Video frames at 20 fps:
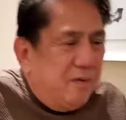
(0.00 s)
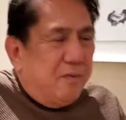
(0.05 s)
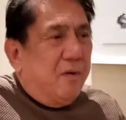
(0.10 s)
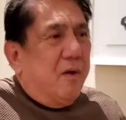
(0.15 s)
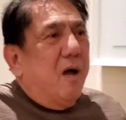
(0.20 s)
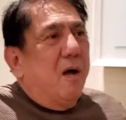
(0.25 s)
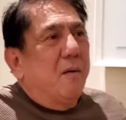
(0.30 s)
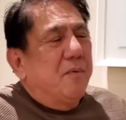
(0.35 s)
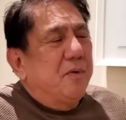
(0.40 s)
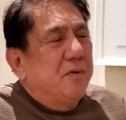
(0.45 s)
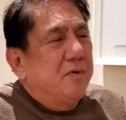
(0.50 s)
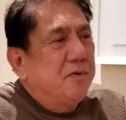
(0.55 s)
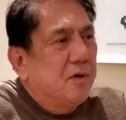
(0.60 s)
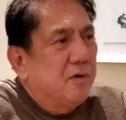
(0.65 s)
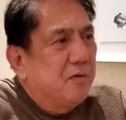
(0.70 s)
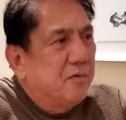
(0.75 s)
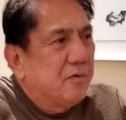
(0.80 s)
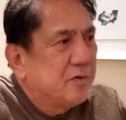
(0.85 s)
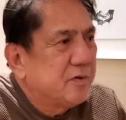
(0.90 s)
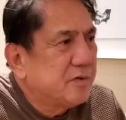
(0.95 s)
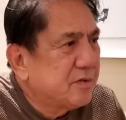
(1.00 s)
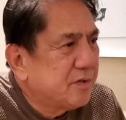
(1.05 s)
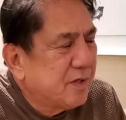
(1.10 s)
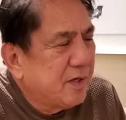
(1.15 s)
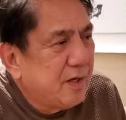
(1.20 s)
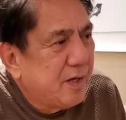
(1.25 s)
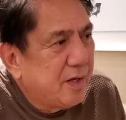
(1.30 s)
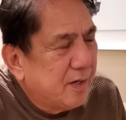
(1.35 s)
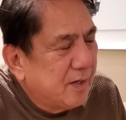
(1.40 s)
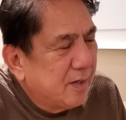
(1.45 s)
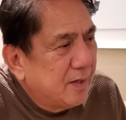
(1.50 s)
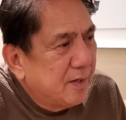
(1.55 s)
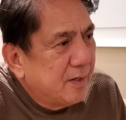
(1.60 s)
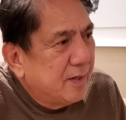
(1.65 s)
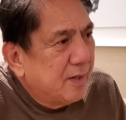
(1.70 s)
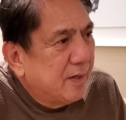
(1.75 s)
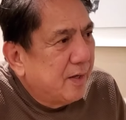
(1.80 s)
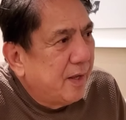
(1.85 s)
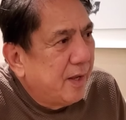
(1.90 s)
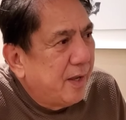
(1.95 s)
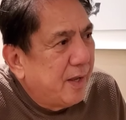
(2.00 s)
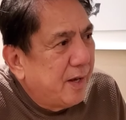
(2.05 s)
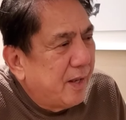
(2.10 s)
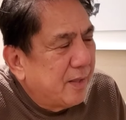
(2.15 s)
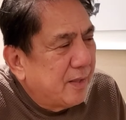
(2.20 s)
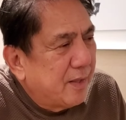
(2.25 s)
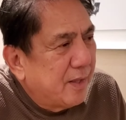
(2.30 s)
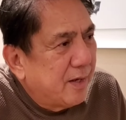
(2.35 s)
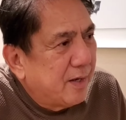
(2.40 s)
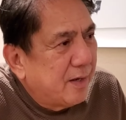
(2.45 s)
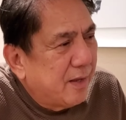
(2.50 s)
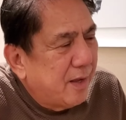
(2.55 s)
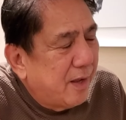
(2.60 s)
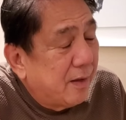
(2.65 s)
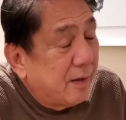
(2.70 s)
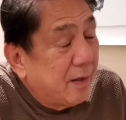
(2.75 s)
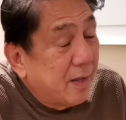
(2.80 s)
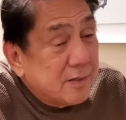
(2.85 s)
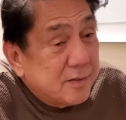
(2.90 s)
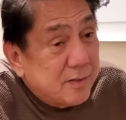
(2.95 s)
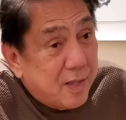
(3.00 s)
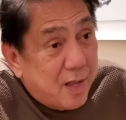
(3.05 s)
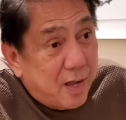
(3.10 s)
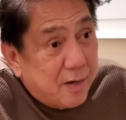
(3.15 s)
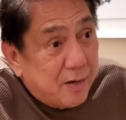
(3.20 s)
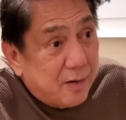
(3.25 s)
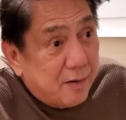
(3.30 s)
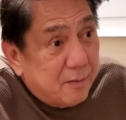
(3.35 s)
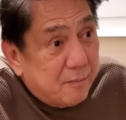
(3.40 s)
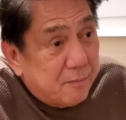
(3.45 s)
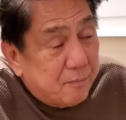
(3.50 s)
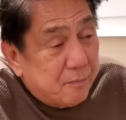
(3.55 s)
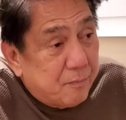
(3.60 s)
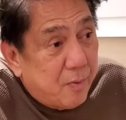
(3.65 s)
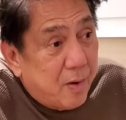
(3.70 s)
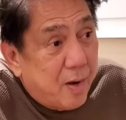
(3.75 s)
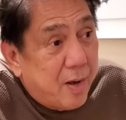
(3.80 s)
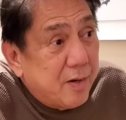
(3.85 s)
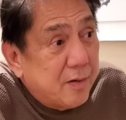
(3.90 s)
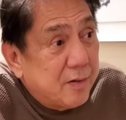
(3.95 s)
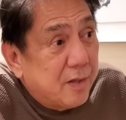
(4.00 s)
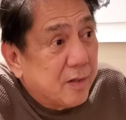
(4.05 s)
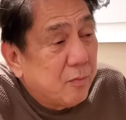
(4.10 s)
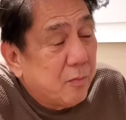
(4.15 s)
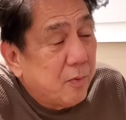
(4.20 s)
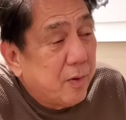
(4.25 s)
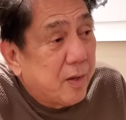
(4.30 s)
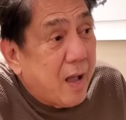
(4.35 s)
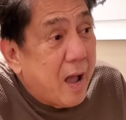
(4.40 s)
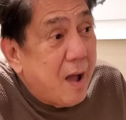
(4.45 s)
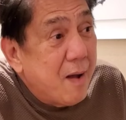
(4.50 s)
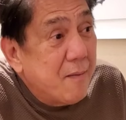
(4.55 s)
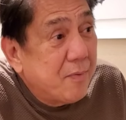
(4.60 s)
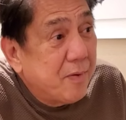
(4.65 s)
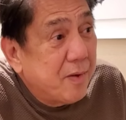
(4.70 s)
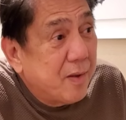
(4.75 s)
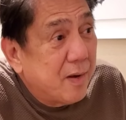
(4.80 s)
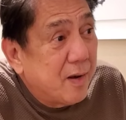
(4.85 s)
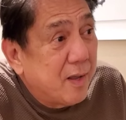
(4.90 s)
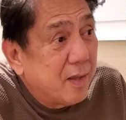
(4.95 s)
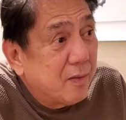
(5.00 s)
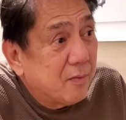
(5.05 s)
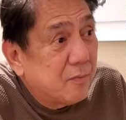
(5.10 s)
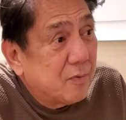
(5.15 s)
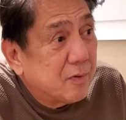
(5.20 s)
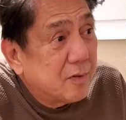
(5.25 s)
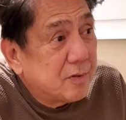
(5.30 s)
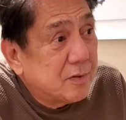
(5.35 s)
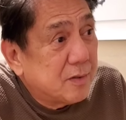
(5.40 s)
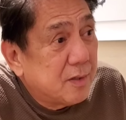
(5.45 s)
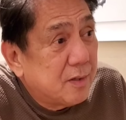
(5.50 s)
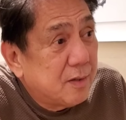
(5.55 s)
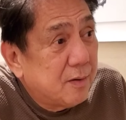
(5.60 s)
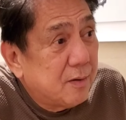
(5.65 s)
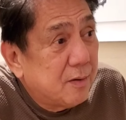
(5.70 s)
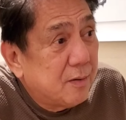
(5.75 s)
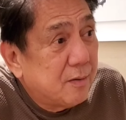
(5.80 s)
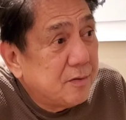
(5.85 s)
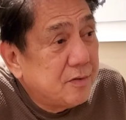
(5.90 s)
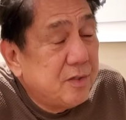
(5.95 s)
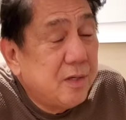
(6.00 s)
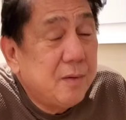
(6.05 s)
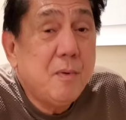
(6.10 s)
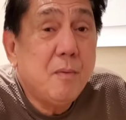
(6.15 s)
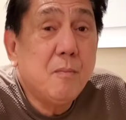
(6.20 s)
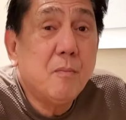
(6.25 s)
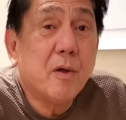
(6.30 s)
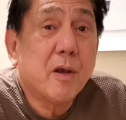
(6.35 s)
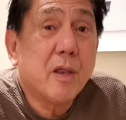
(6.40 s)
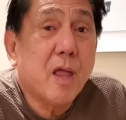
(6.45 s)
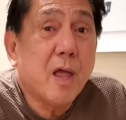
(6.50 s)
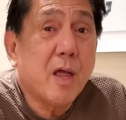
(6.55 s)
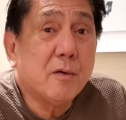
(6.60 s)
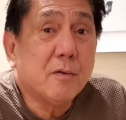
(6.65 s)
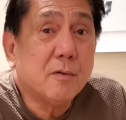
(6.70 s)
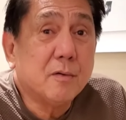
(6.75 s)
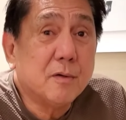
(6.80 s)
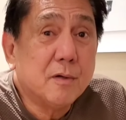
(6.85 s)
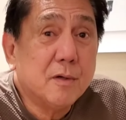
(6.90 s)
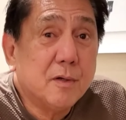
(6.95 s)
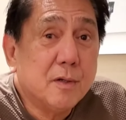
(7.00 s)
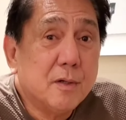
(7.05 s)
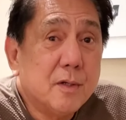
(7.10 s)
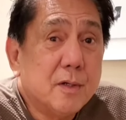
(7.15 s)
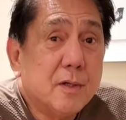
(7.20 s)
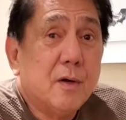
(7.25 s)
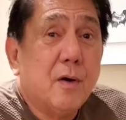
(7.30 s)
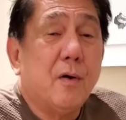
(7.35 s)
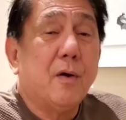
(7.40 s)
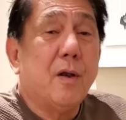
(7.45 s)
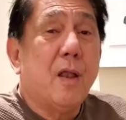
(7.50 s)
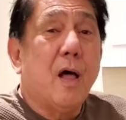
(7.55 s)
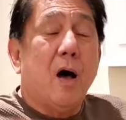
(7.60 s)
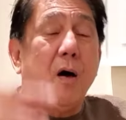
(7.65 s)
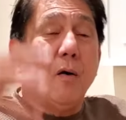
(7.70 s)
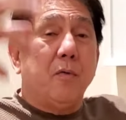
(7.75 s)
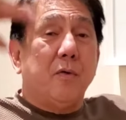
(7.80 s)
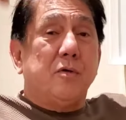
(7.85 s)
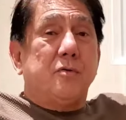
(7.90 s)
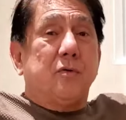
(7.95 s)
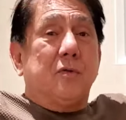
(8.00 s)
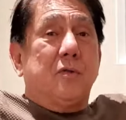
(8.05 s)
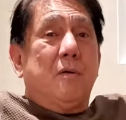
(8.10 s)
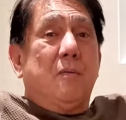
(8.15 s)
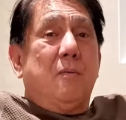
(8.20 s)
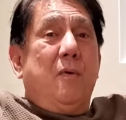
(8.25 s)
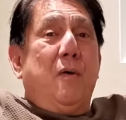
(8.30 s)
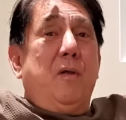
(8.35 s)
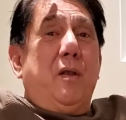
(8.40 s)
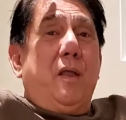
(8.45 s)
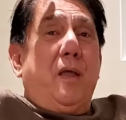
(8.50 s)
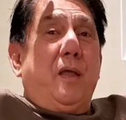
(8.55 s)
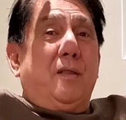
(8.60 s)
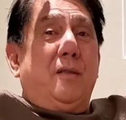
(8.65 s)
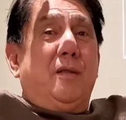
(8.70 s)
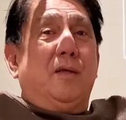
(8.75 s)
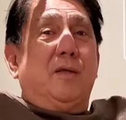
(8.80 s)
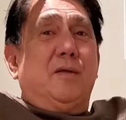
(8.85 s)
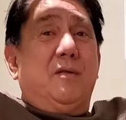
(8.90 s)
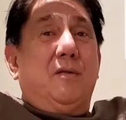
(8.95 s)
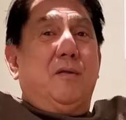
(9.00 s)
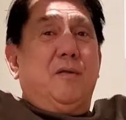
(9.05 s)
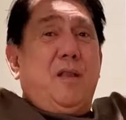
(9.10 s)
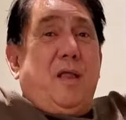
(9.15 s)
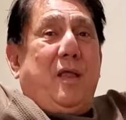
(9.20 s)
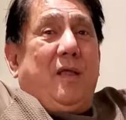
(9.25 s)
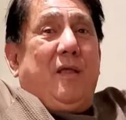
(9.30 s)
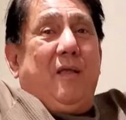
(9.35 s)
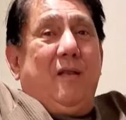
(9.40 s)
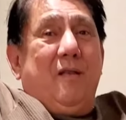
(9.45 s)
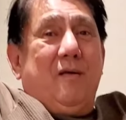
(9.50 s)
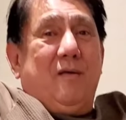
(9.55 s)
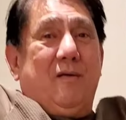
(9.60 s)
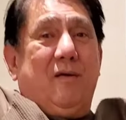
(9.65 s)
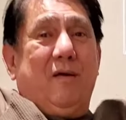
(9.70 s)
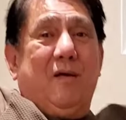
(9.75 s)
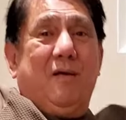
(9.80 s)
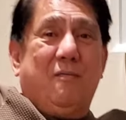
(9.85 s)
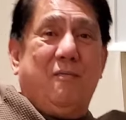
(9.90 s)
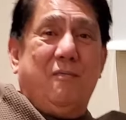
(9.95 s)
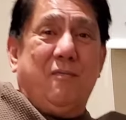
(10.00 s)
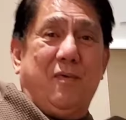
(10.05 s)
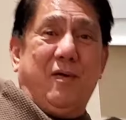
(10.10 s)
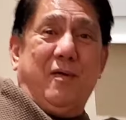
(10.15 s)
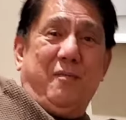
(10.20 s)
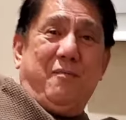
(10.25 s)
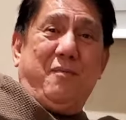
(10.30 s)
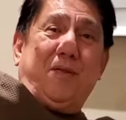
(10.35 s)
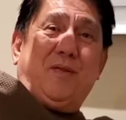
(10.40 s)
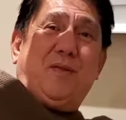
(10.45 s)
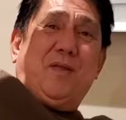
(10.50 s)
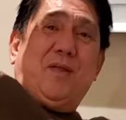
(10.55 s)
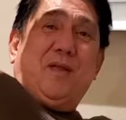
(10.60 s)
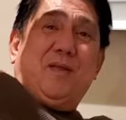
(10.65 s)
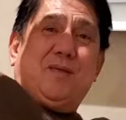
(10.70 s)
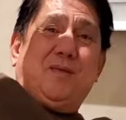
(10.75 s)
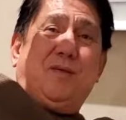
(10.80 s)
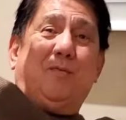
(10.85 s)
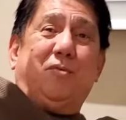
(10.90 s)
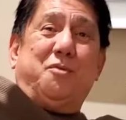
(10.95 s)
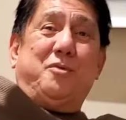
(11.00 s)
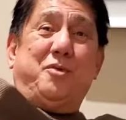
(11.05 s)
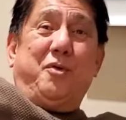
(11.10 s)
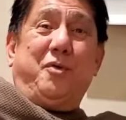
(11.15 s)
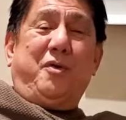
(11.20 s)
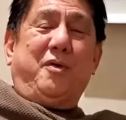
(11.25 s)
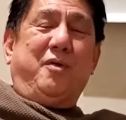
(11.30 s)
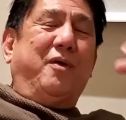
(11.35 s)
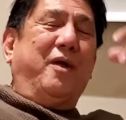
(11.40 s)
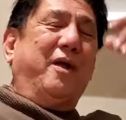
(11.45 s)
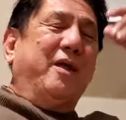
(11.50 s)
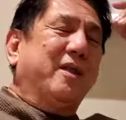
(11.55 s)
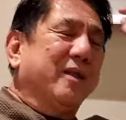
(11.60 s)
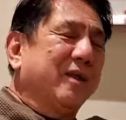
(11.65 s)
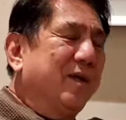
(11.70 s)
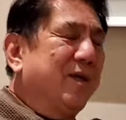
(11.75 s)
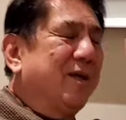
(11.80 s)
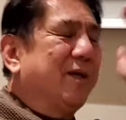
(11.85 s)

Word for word: you have to copy Jaworski. And, and then I guess the other player that we copy a lot was uh, Jimmy Mariano on how we shoot the ball like this, you know, like, you know, mm-hmm. but he's a good shooter, right?